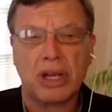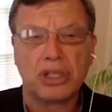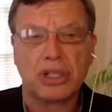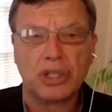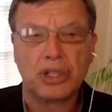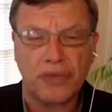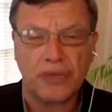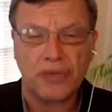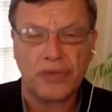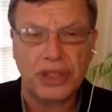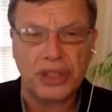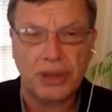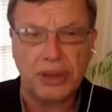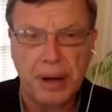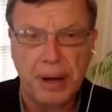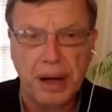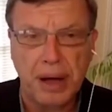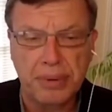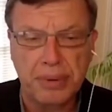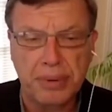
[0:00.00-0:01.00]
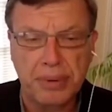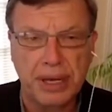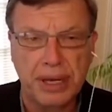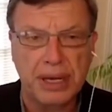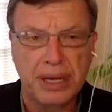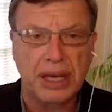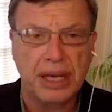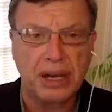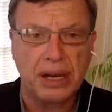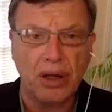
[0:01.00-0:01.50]
serving the
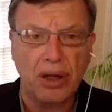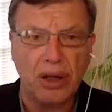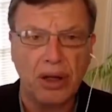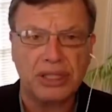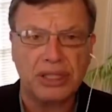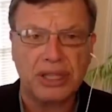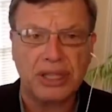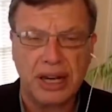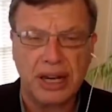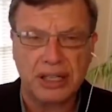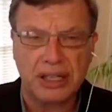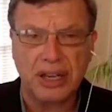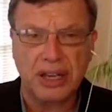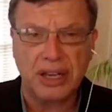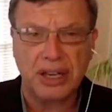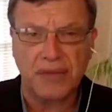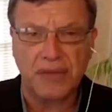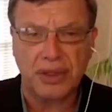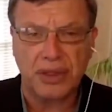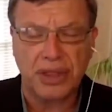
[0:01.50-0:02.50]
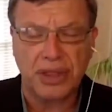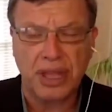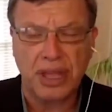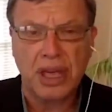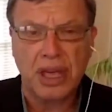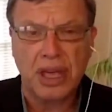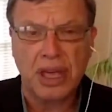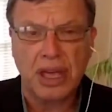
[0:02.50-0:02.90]
public and all this kind of stuff with